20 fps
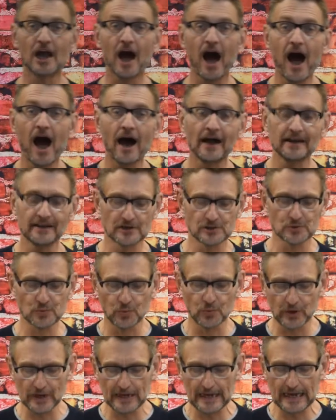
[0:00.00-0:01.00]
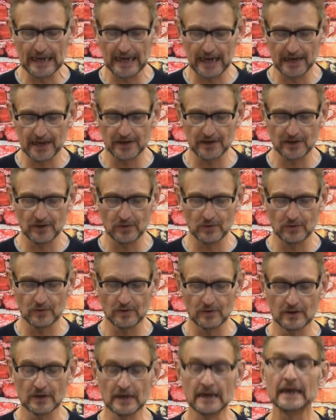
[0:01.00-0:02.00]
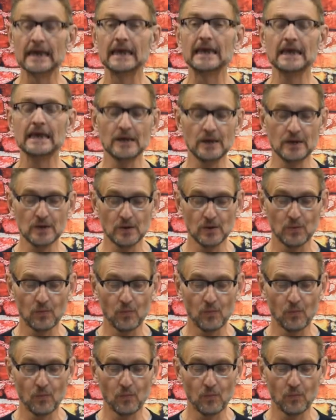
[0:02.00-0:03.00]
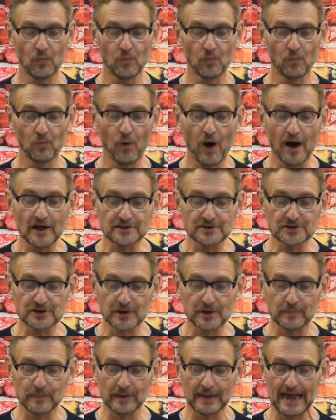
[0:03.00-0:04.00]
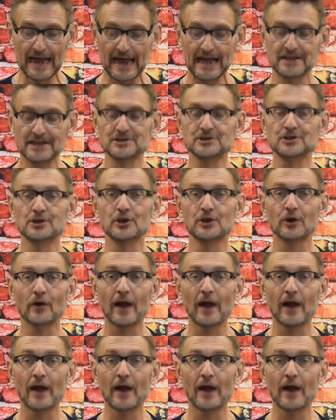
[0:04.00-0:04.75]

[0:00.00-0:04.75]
"God is working in you. He wants your plans and your